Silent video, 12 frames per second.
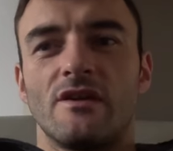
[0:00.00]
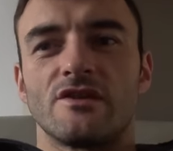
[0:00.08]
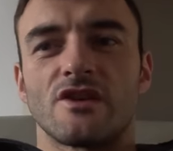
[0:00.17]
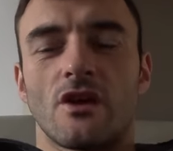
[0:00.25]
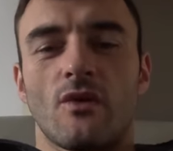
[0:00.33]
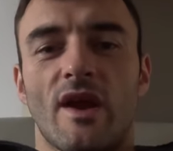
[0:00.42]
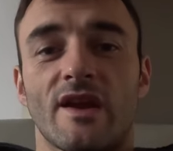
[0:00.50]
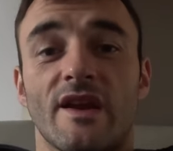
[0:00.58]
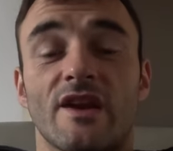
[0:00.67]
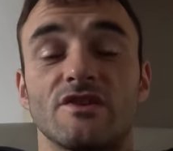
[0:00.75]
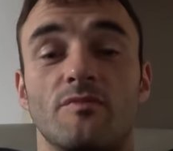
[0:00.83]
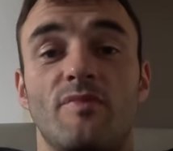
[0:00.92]
So I can
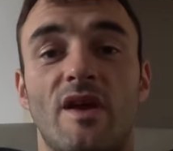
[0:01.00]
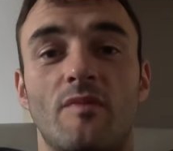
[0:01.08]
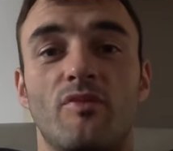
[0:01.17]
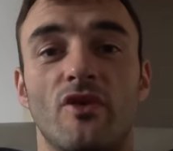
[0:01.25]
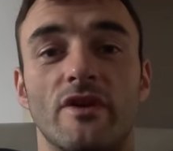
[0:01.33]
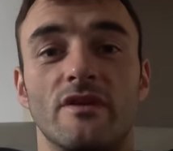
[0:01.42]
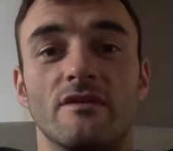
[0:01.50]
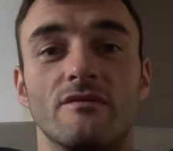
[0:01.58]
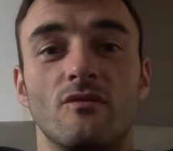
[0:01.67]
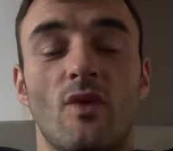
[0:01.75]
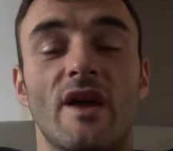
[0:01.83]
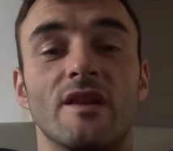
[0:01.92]
actually pinpoint
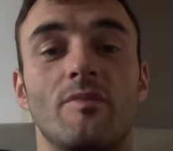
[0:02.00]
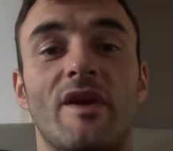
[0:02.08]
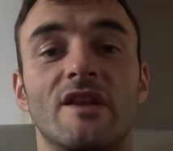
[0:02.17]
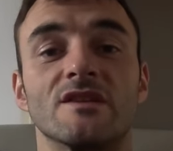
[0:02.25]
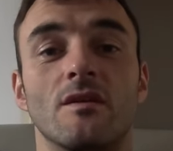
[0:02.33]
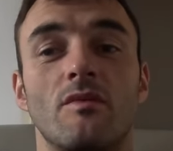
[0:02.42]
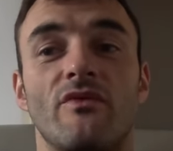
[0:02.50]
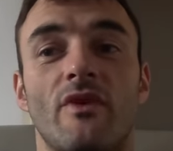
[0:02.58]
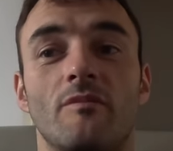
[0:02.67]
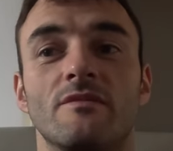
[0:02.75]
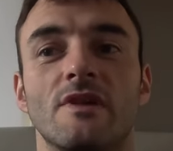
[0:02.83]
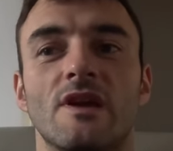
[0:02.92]
where the pain's coming
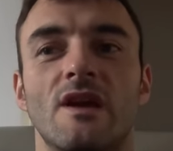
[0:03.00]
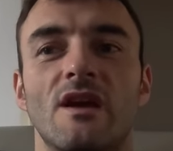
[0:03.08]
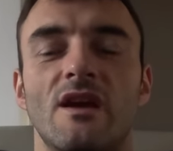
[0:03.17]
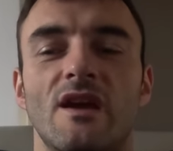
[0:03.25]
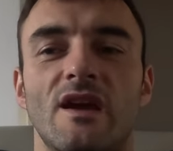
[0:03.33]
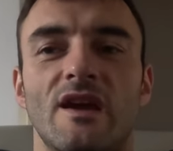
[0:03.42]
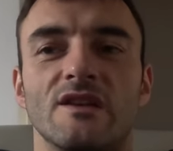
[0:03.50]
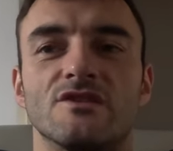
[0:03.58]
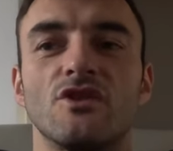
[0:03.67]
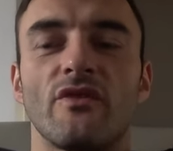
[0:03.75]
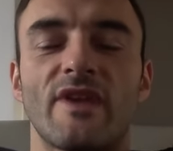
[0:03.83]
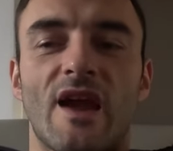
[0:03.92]
from.
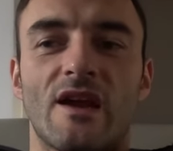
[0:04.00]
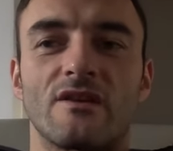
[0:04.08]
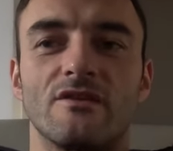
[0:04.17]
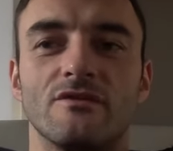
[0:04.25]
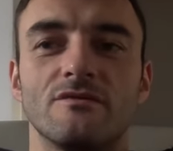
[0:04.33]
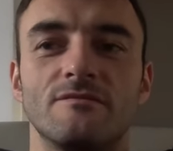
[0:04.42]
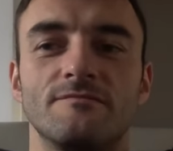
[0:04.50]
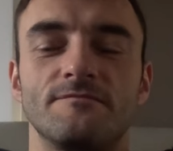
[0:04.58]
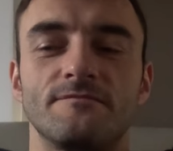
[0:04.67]
It's not the ankle.